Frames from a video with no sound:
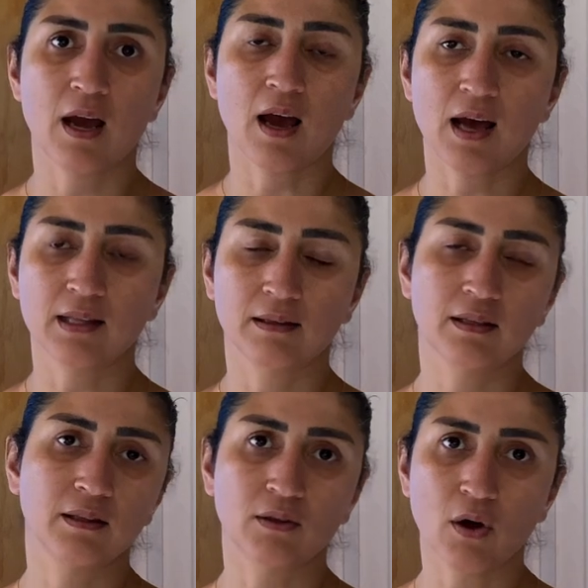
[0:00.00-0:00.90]
has the
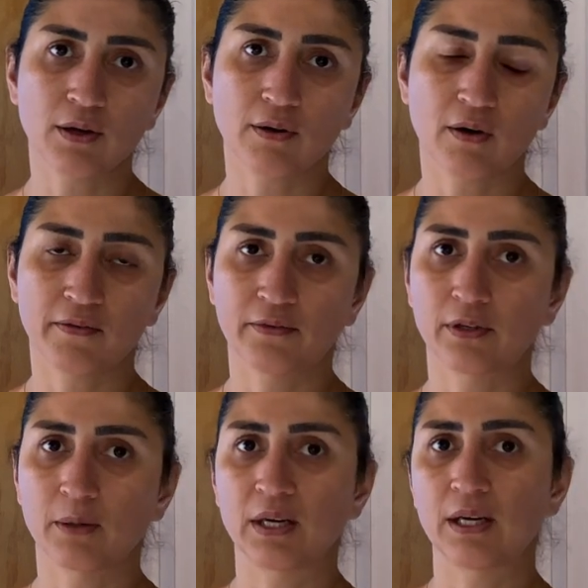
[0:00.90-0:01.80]
sign off
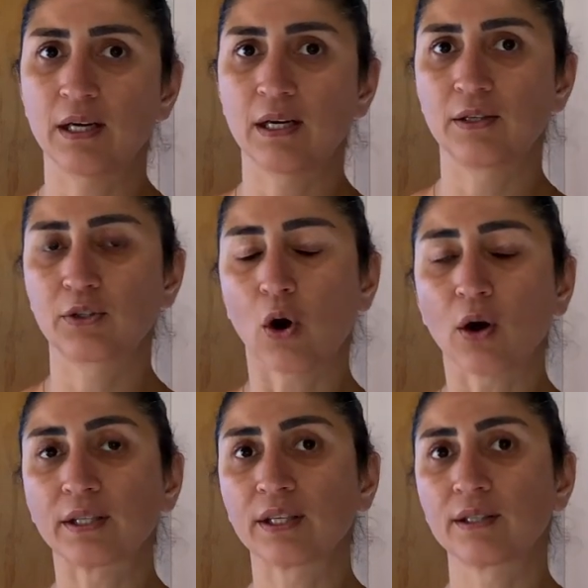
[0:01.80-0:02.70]
from a
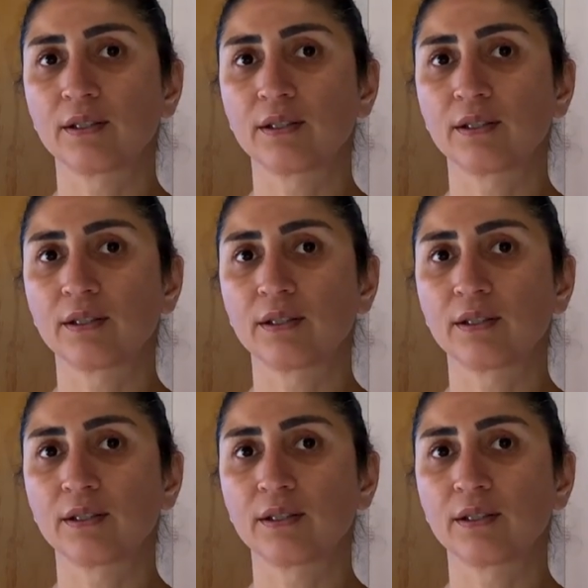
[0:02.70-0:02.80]
chartered